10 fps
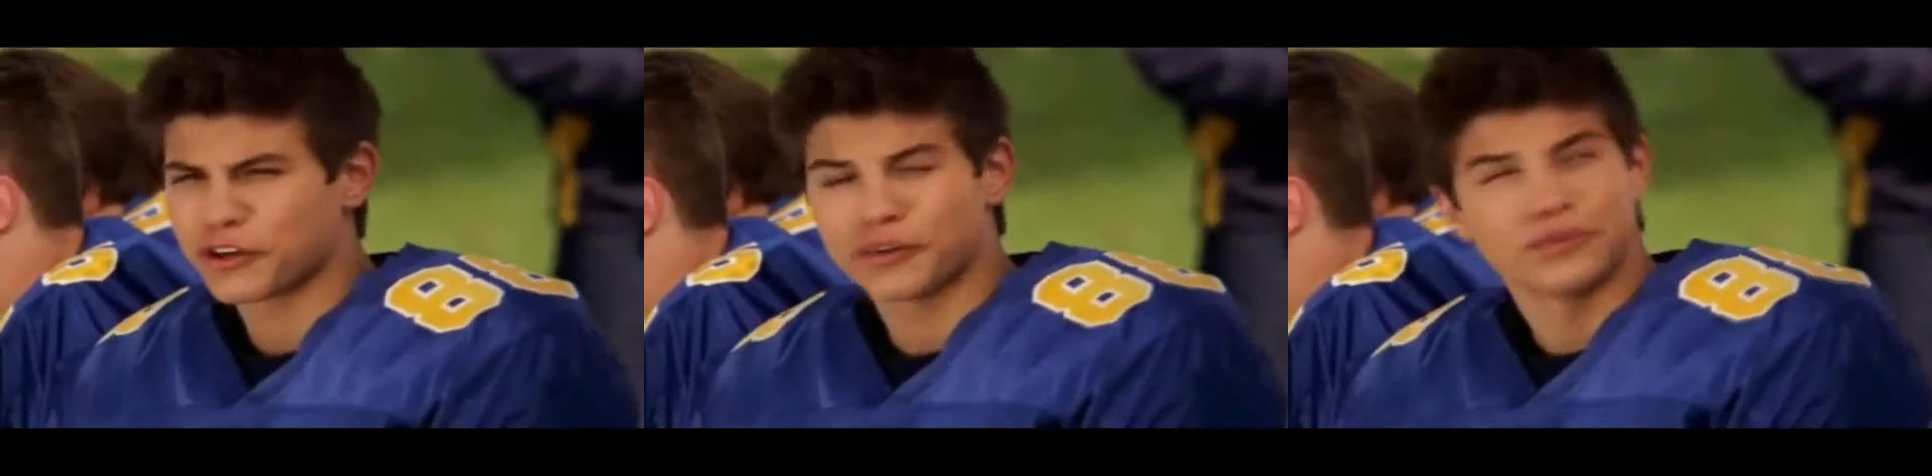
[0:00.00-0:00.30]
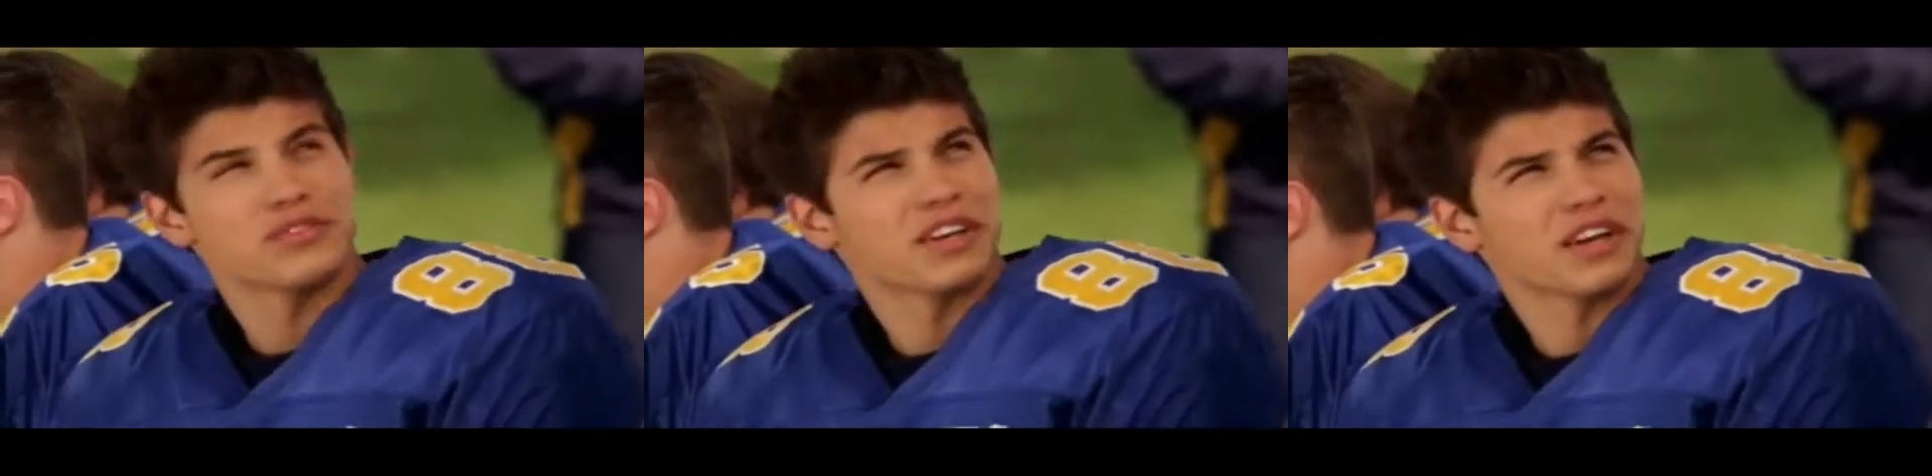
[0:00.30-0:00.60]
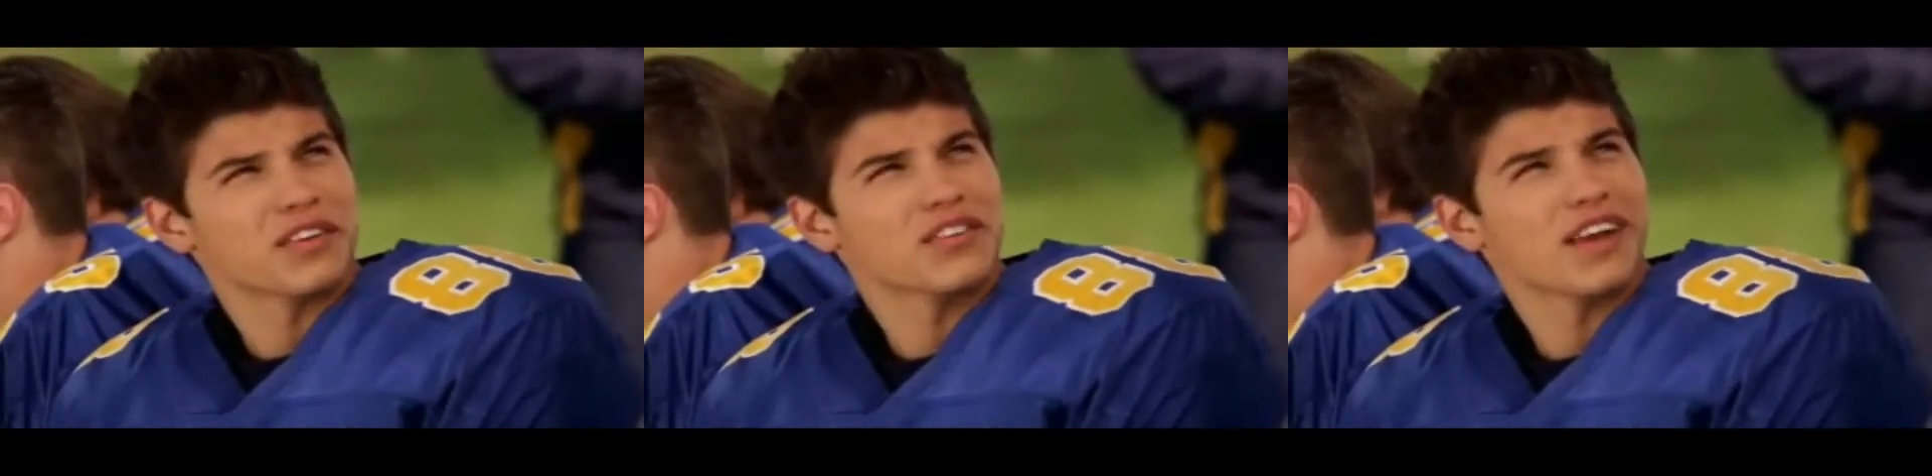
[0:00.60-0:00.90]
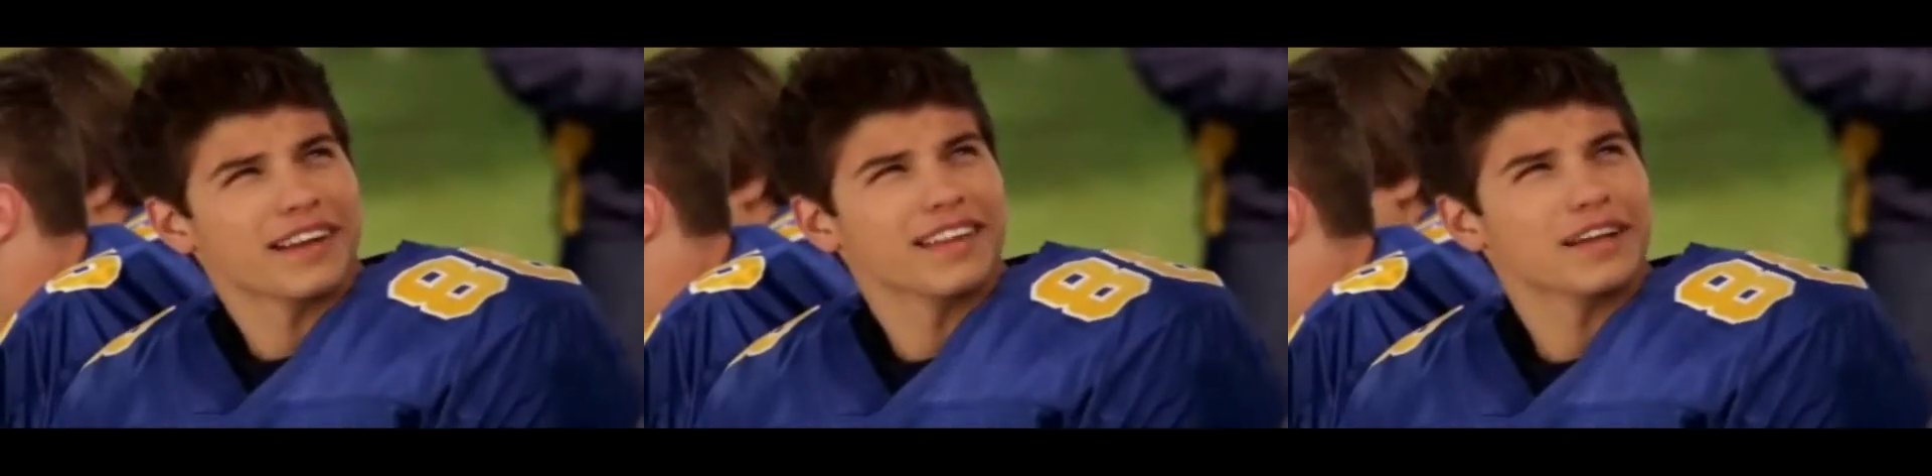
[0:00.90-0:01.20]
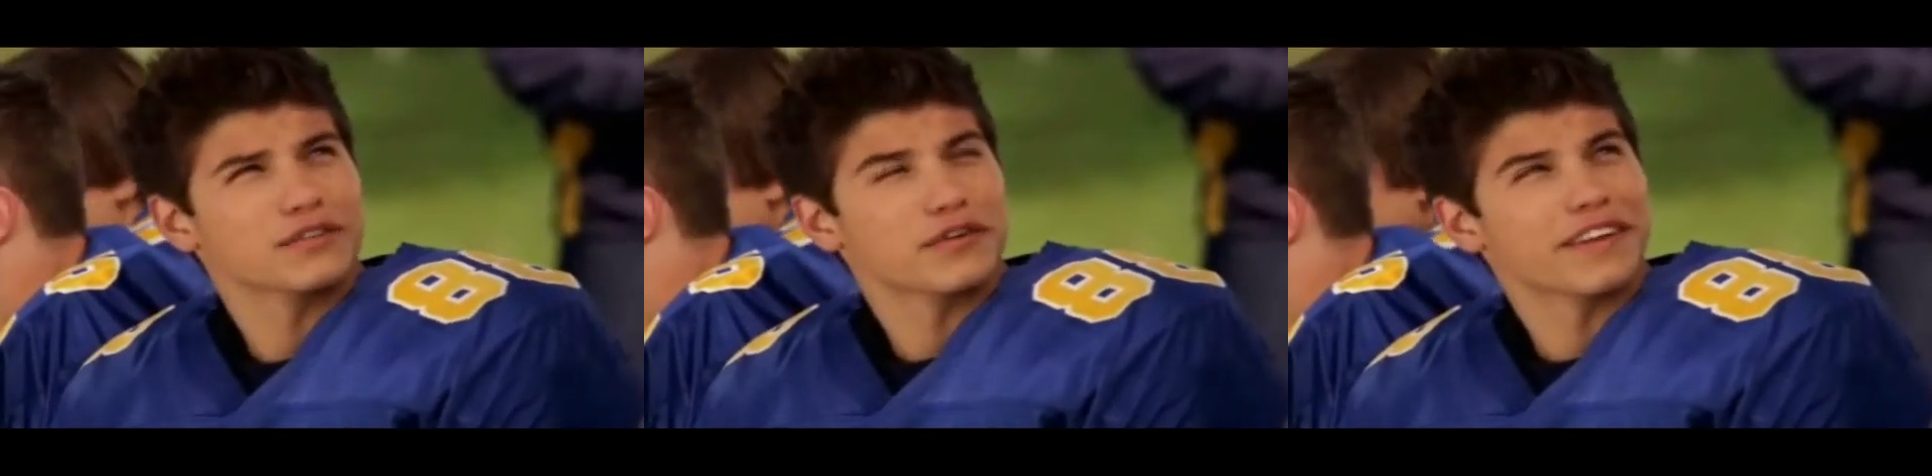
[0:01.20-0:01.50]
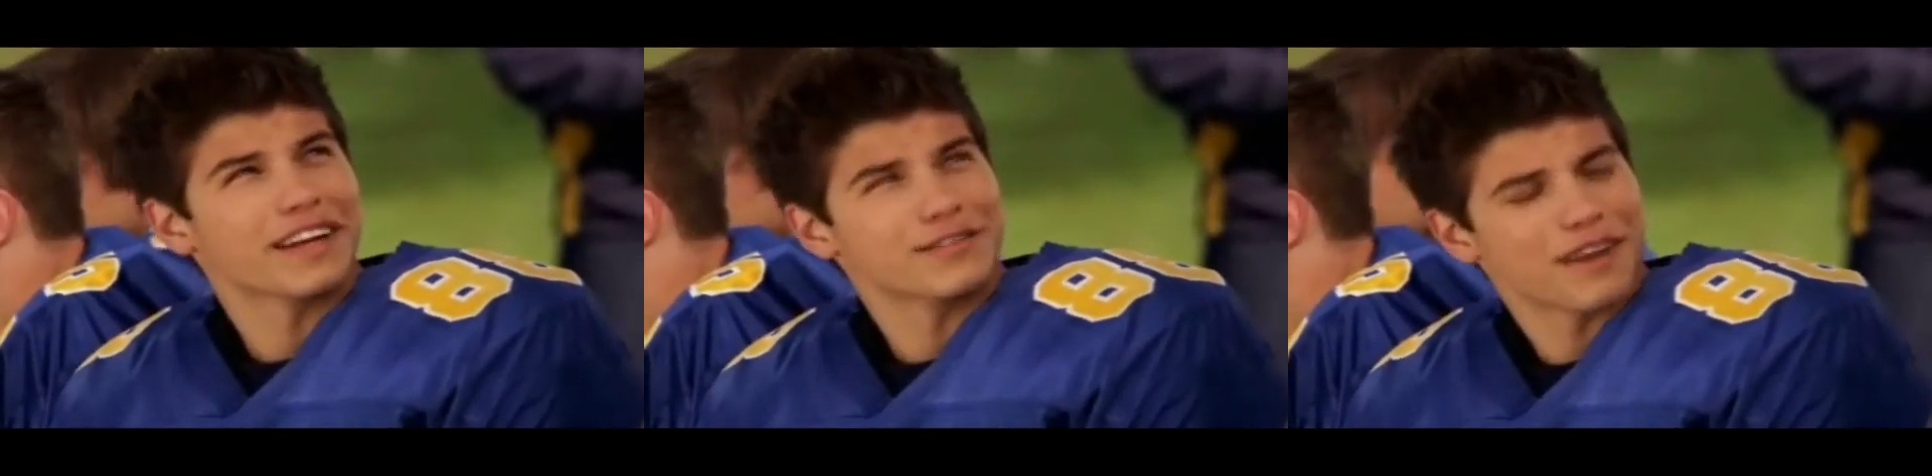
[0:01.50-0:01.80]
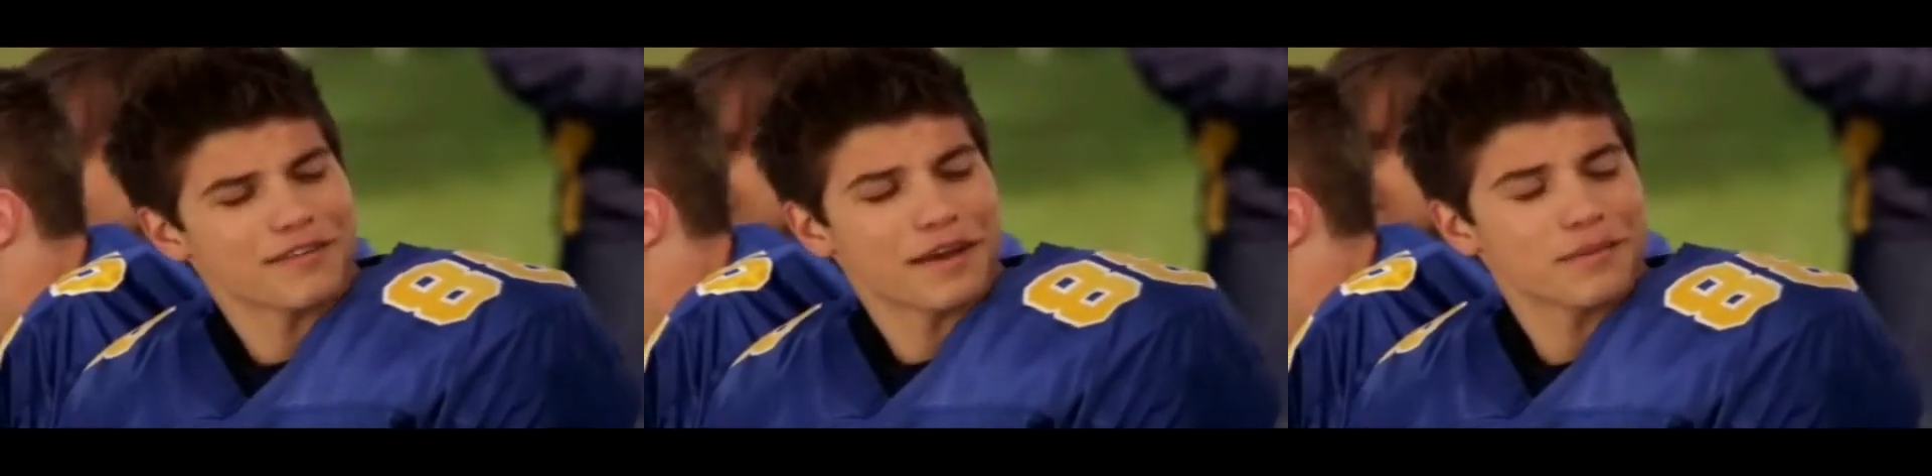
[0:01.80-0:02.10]
buddy-buddy conclusion between
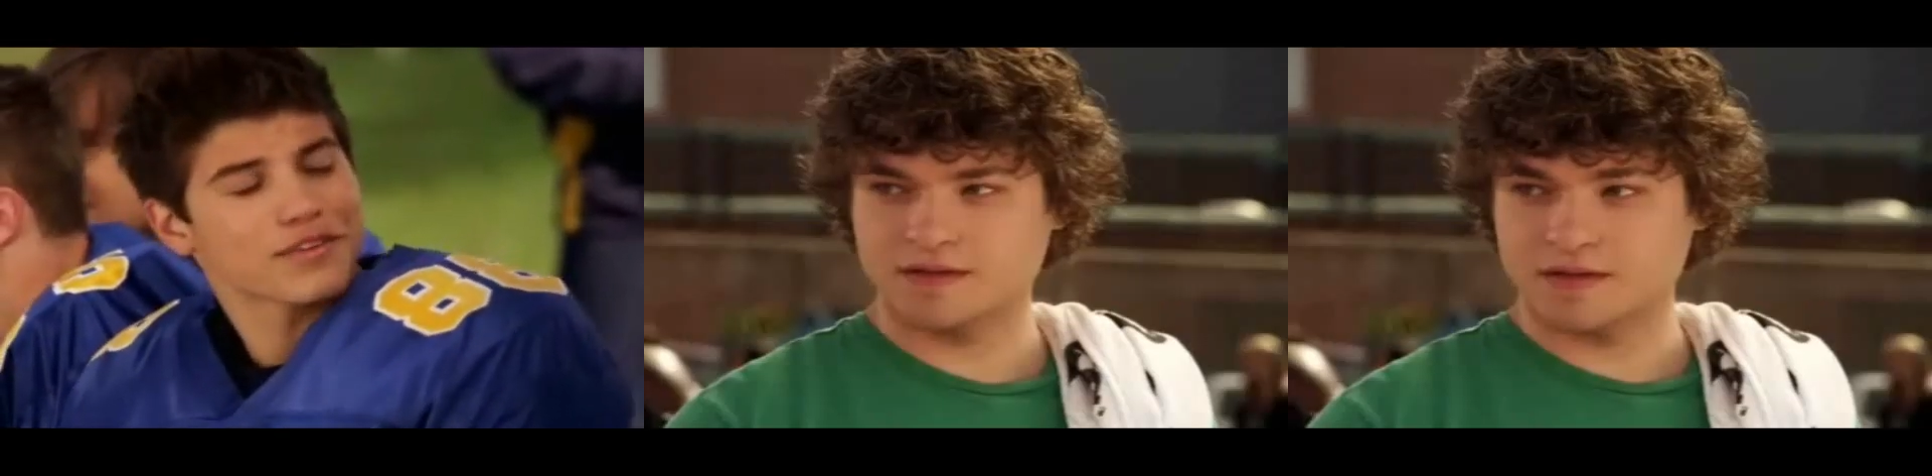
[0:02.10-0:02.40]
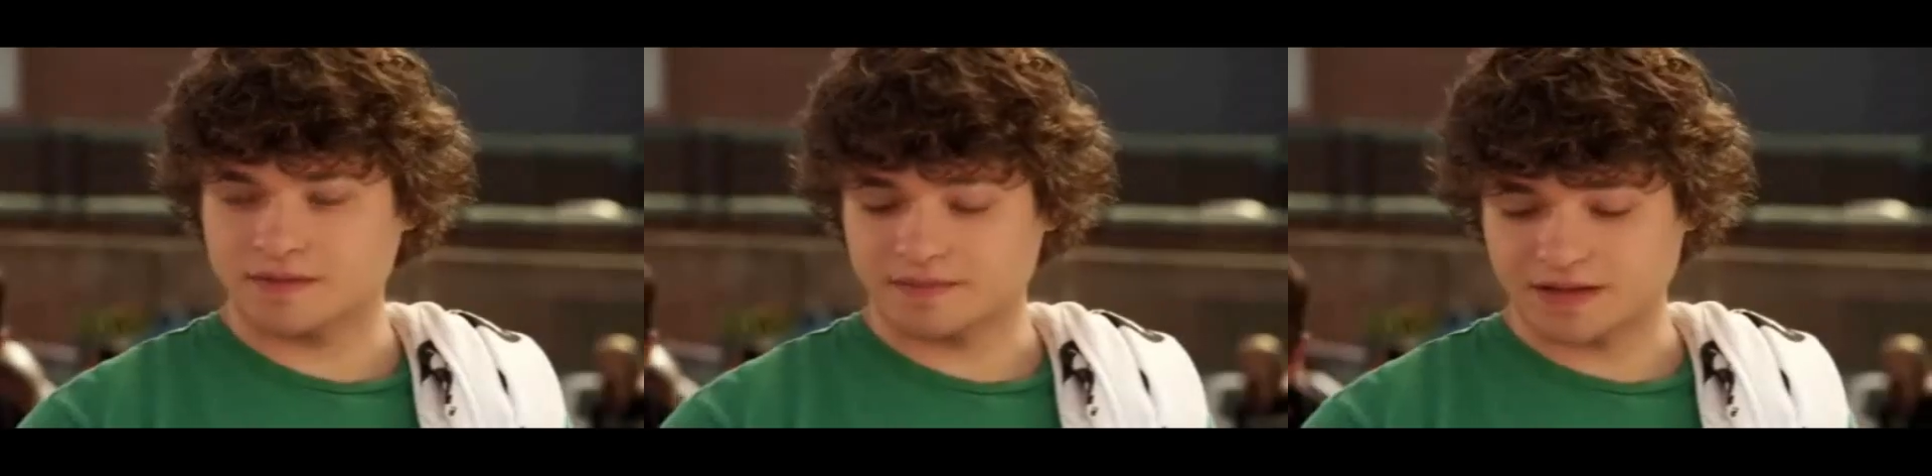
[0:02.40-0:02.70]
Riley and Drew.